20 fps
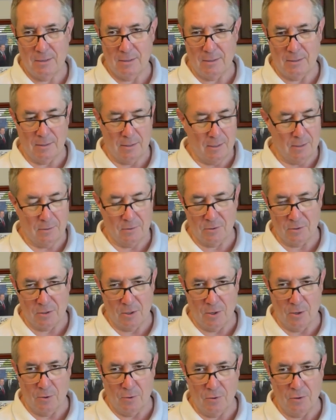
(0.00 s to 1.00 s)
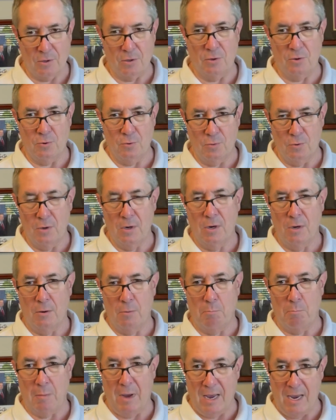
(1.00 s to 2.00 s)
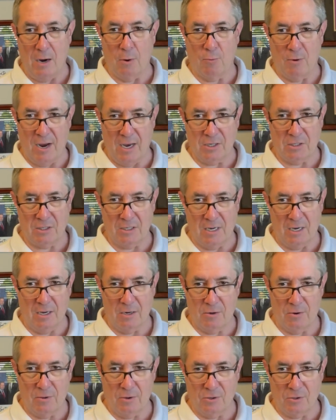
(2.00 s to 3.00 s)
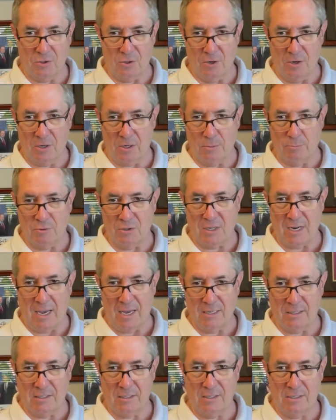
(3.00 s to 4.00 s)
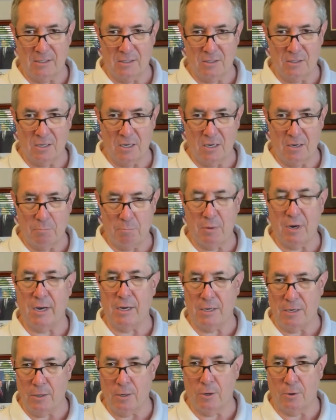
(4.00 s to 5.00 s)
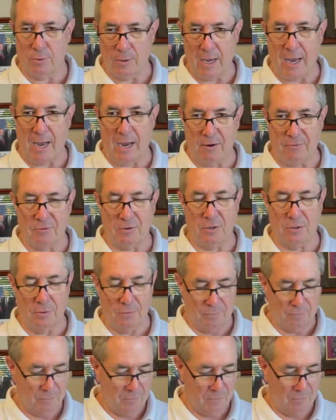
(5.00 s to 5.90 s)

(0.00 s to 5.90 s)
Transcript: And so you may arrest under those circumstances, uh, but you don't have to.